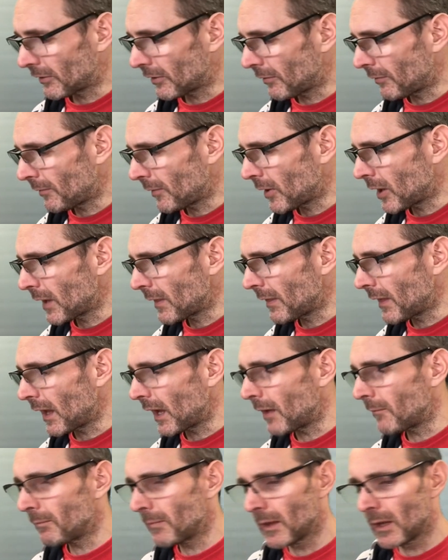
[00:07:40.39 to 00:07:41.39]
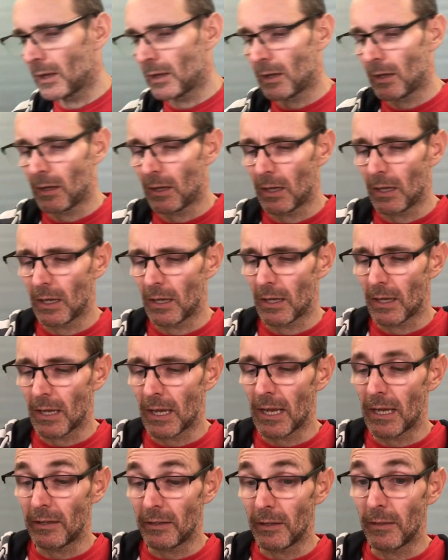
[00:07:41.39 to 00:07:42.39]
to find that
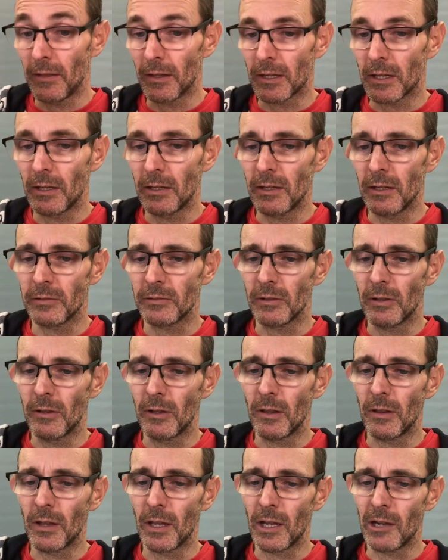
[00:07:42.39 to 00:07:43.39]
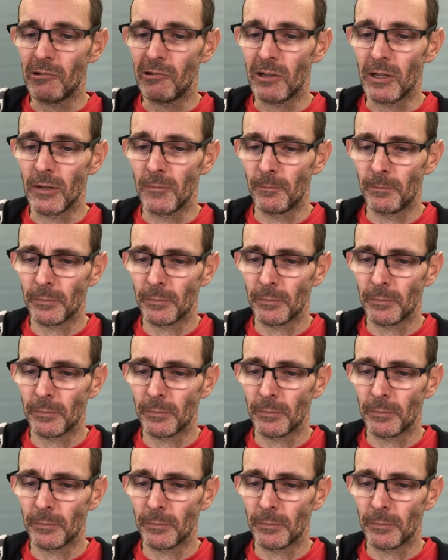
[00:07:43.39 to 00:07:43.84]
and in the condition that they're in.